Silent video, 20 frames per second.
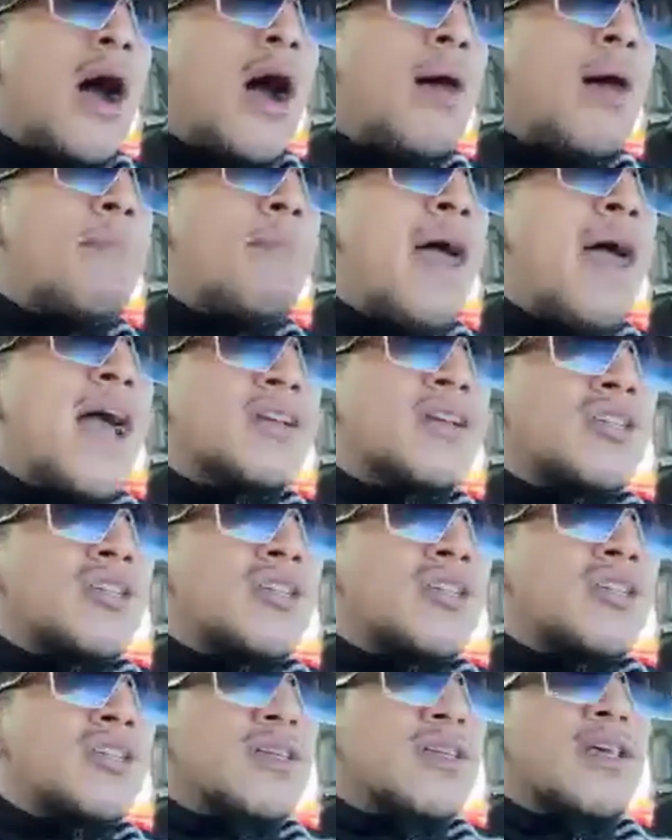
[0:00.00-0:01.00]

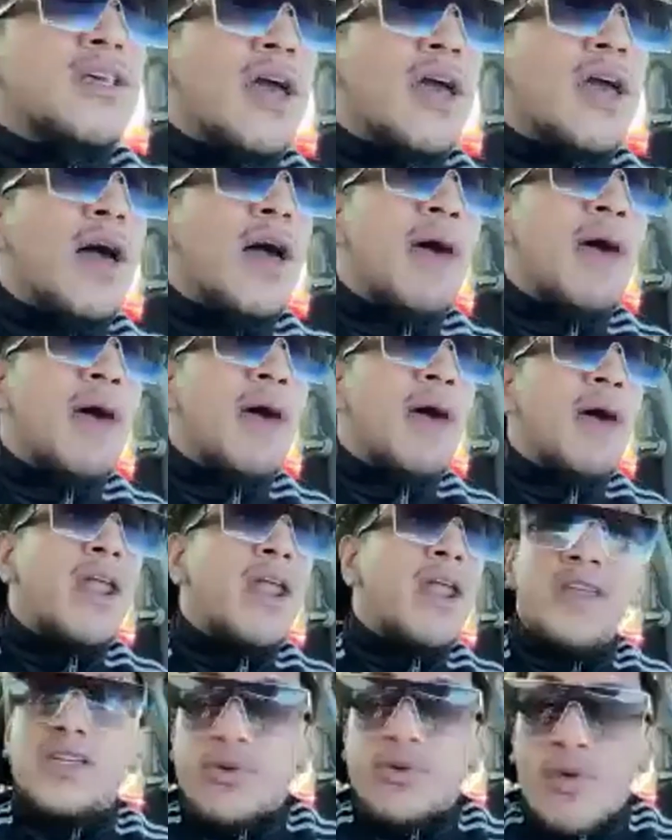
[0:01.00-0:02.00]
at a fitness gym right
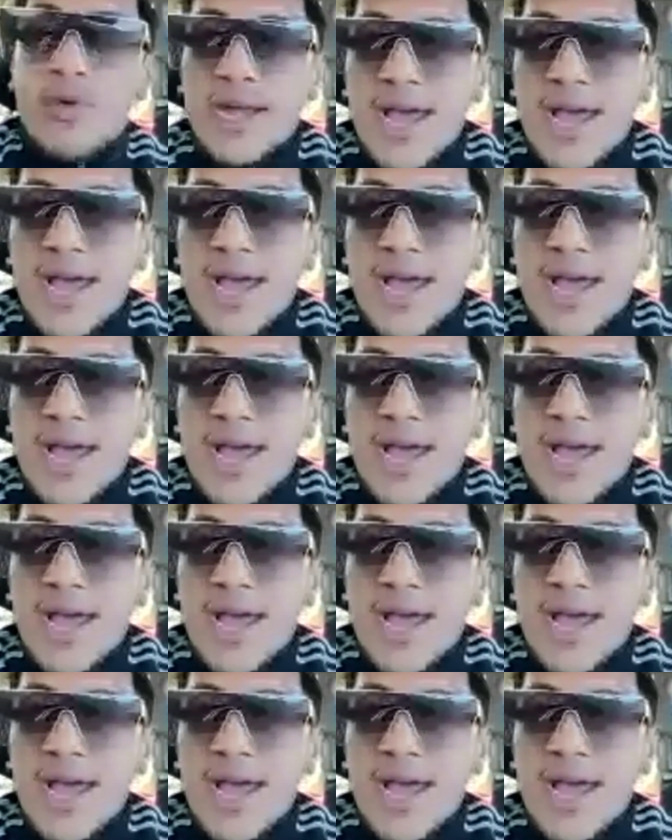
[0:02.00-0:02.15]
now.